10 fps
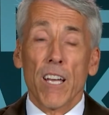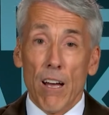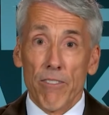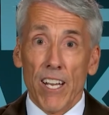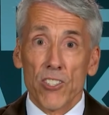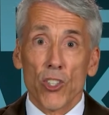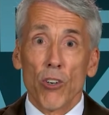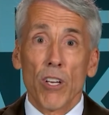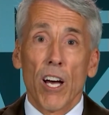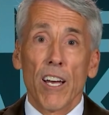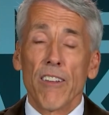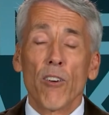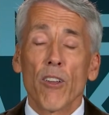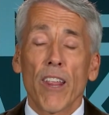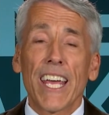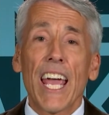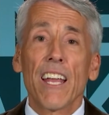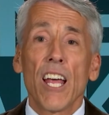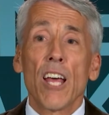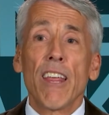confidential. Uh, they
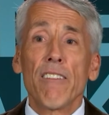can't,